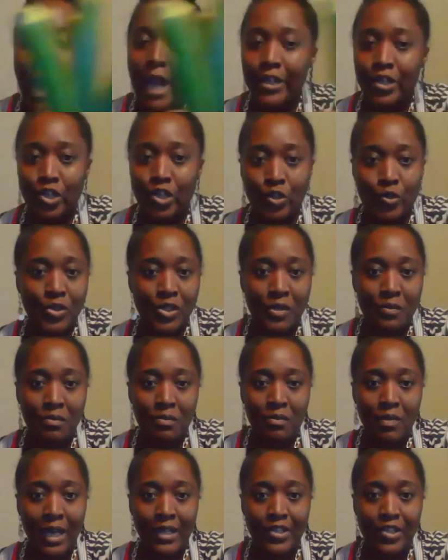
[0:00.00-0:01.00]
I juice
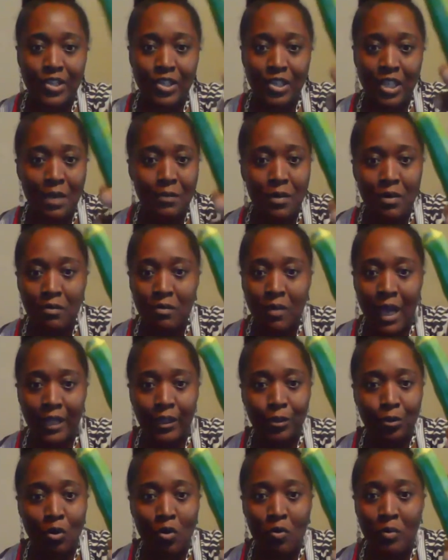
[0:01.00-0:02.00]
them, I steam them,
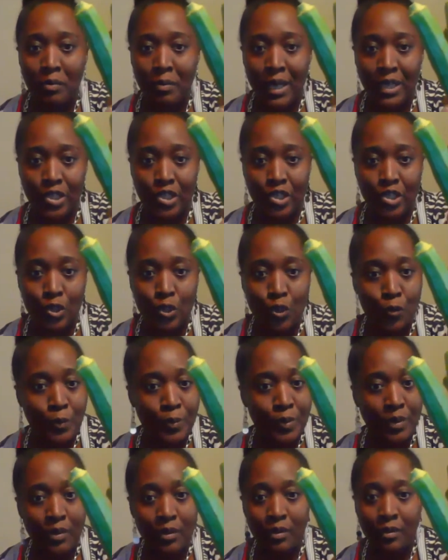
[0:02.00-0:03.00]
I throw them in my
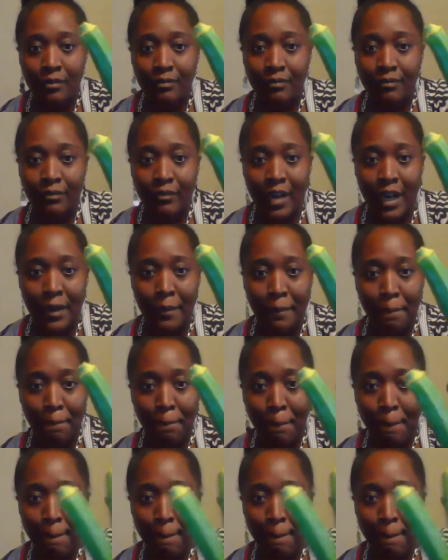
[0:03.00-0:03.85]
soup, right?